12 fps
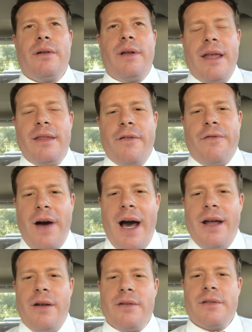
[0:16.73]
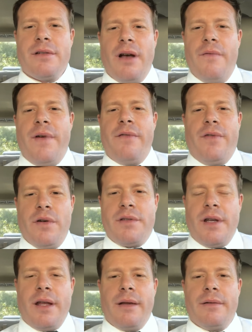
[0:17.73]
in the fires of
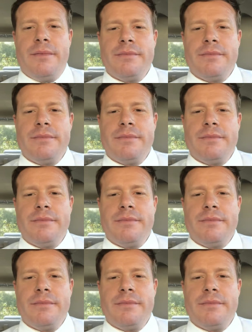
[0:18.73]
adversity.